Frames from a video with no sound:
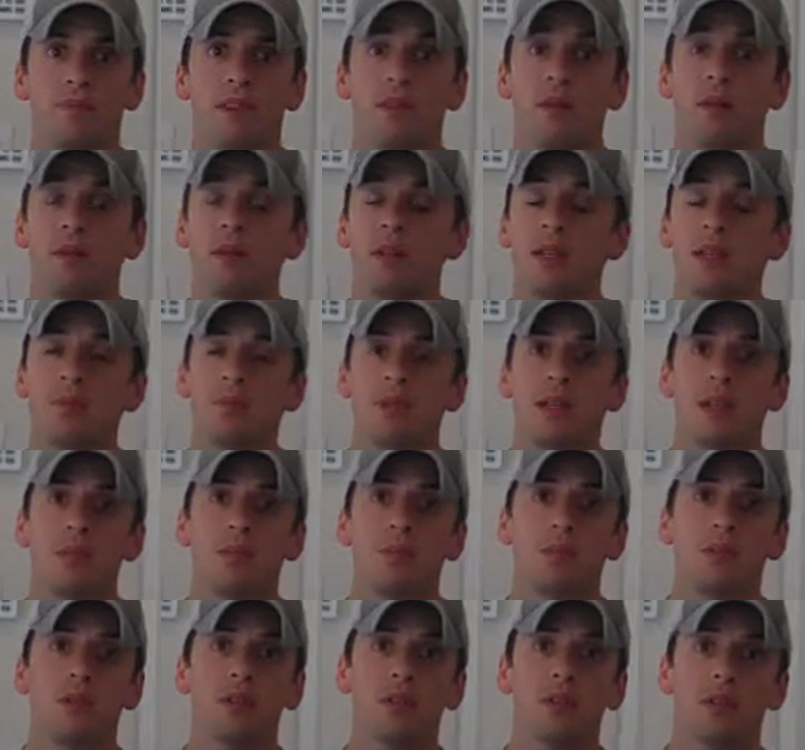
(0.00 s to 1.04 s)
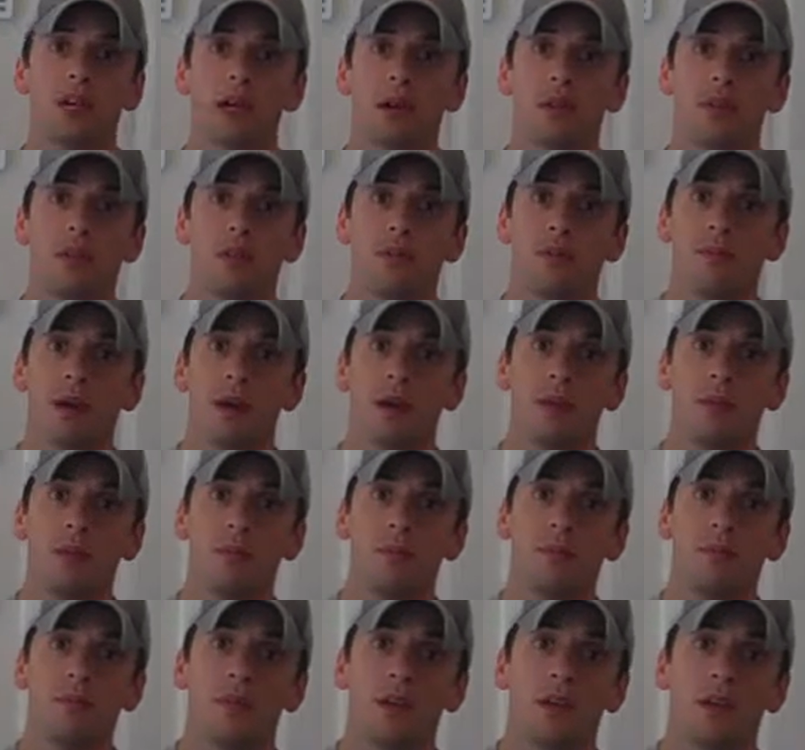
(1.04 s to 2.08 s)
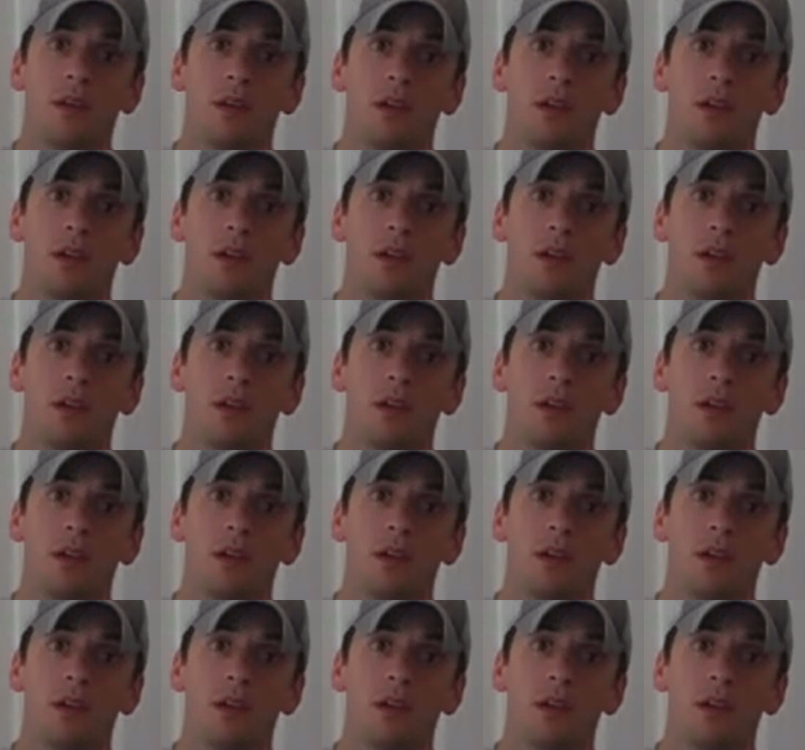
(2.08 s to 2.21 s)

They'll meet people out and about,